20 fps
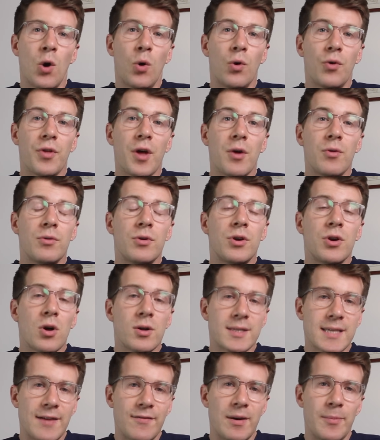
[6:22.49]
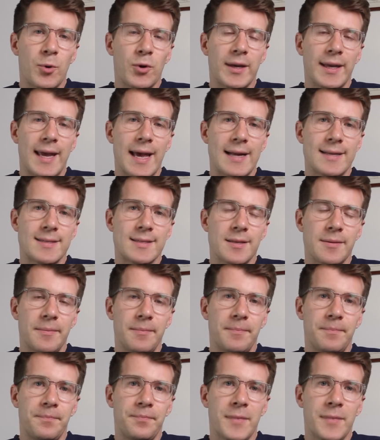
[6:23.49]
although not everybody gets them.